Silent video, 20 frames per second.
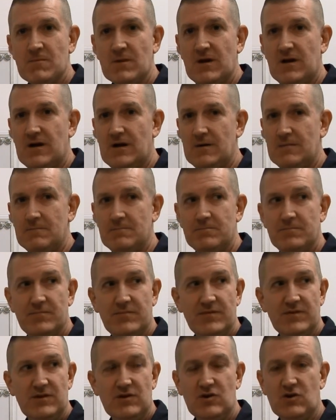Um,
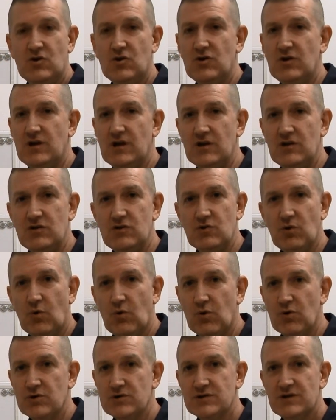couldn't get
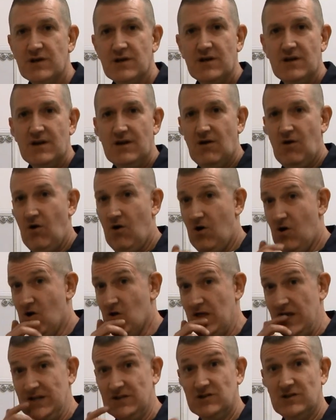doors. All
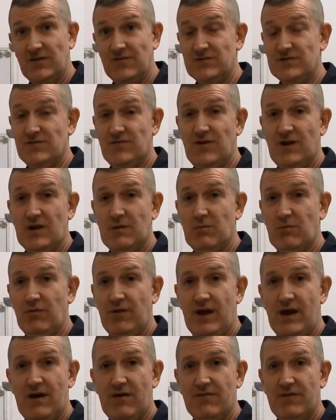that stuff is available
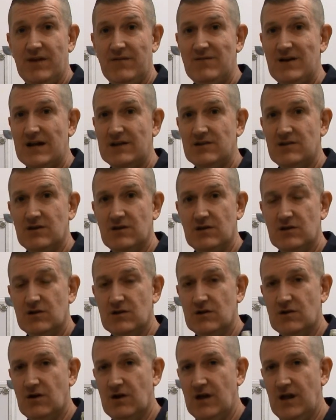now. They've got the
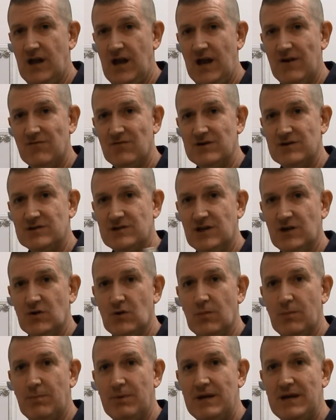uh, every
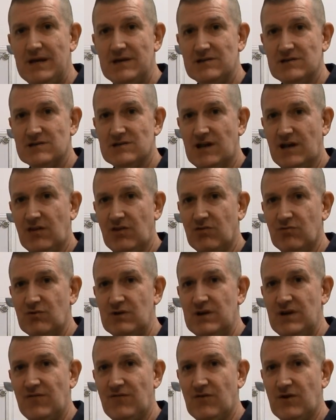single piece is like three
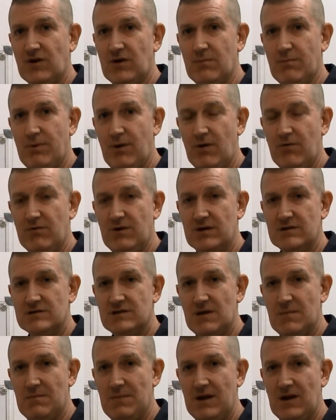different components
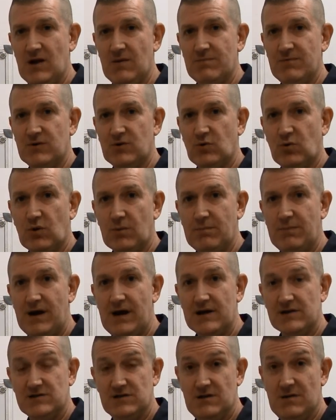that make up the torque
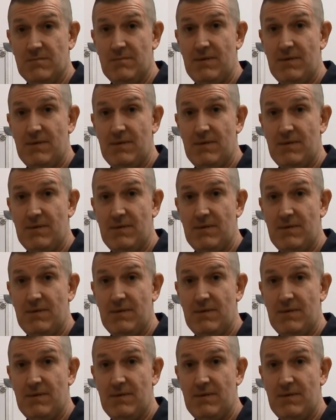box in the